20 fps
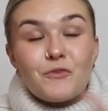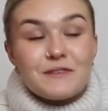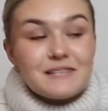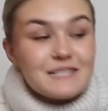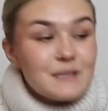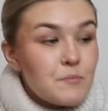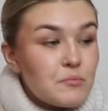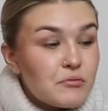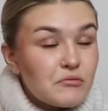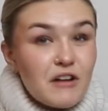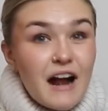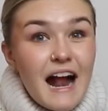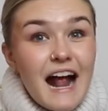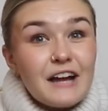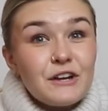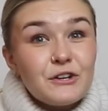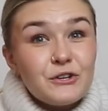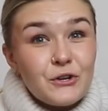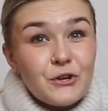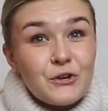This is a
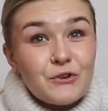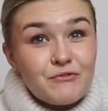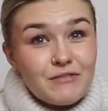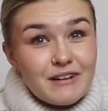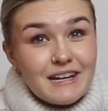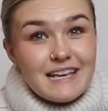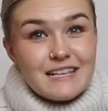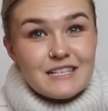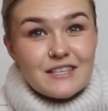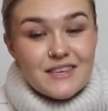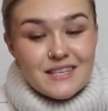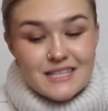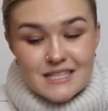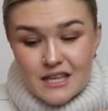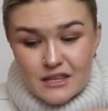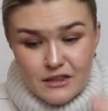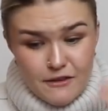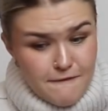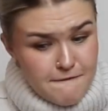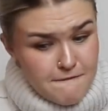brand new release. This is
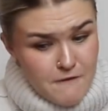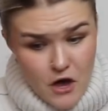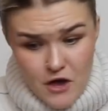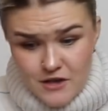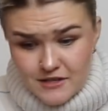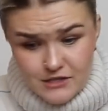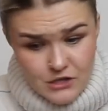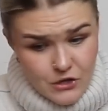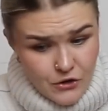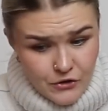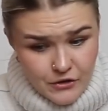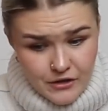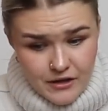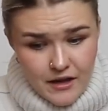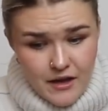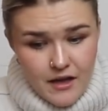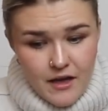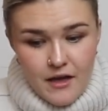like the first look.